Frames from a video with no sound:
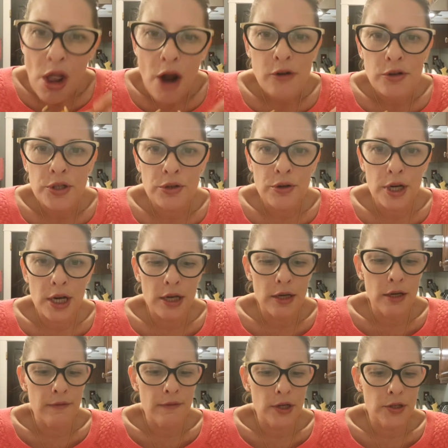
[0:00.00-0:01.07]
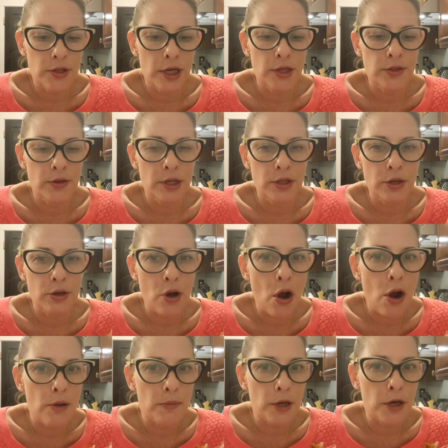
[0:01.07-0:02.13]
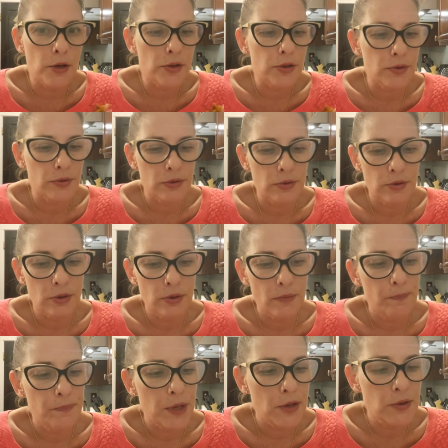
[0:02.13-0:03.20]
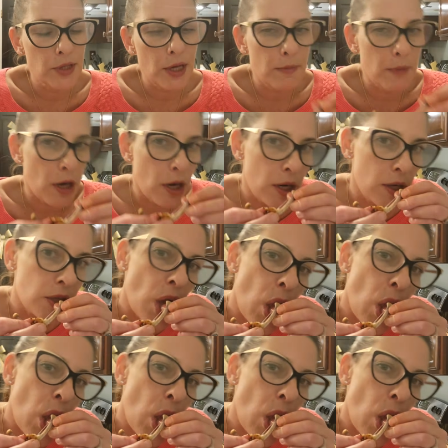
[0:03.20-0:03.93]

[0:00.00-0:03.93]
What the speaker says: degree at university. So I took commerce at St. Mary's